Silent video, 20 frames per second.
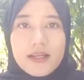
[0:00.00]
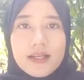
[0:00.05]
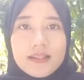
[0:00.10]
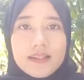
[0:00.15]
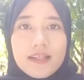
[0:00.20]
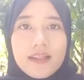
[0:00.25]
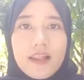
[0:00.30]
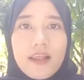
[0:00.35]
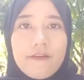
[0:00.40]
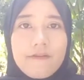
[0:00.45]

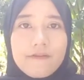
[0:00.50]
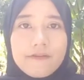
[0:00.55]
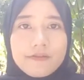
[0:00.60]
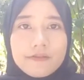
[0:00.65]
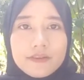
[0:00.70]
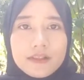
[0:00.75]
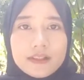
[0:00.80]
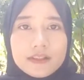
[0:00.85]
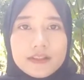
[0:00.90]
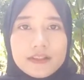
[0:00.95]
Develop
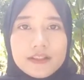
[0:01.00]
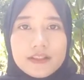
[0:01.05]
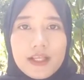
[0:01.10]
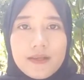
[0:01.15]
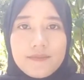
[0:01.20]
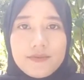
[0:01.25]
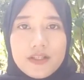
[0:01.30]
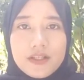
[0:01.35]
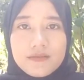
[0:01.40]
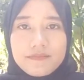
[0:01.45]
the
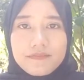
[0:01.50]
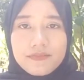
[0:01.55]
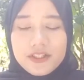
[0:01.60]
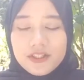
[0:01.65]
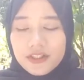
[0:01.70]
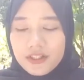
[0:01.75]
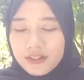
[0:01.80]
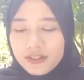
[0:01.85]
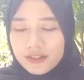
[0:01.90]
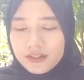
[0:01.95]
subject
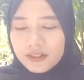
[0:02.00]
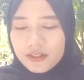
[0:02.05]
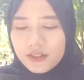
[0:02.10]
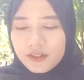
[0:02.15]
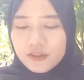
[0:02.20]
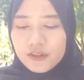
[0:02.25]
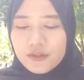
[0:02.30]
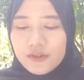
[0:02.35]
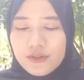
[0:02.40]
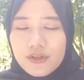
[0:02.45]
matter.
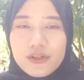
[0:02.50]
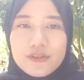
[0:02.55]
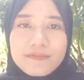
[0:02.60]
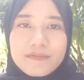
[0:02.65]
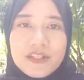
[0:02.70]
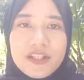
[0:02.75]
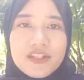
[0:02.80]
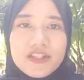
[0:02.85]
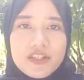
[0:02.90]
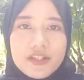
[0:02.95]
2.
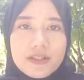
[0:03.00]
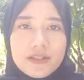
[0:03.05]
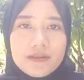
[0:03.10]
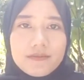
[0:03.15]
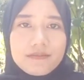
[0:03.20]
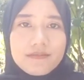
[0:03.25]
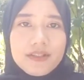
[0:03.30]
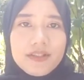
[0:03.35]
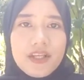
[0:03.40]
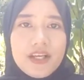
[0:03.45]

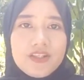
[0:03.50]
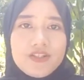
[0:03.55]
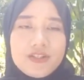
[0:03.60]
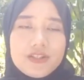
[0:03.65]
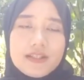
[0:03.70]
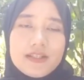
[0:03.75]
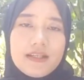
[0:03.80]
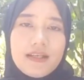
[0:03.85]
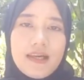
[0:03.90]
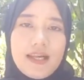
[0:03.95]
Manage
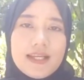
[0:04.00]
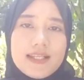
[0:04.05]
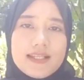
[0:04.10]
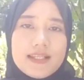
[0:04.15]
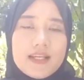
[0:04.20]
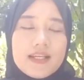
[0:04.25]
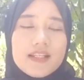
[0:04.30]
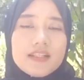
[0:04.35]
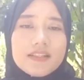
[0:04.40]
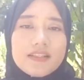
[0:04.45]
the class.
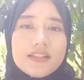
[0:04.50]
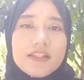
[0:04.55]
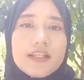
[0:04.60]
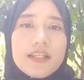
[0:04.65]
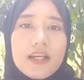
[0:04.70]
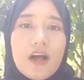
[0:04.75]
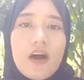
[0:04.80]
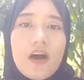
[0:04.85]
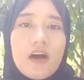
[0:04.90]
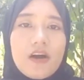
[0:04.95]
3.
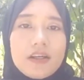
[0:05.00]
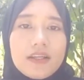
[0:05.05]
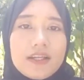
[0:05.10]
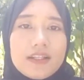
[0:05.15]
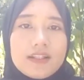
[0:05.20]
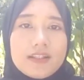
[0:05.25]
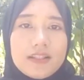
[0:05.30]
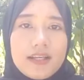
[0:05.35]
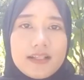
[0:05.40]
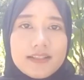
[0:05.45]

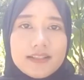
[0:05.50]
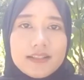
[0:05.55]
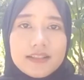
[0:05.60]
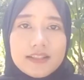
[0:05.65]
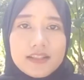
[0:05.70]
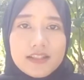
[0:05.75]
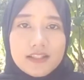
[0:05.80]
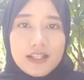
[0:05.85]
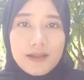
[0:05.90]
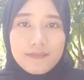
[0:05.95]
Organize
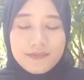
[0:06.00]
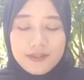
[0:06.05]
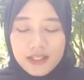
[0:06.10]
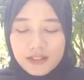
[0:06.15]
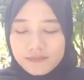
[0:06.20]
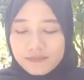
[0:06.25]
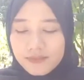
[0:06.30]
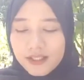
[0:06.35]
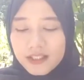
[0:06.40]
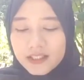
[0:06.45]
the
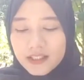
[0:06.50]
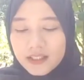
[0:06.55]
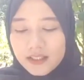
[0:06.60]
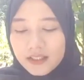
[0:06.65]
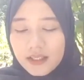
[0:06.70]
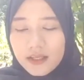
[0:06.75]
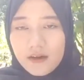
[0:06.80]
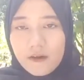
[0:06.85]
subject matter.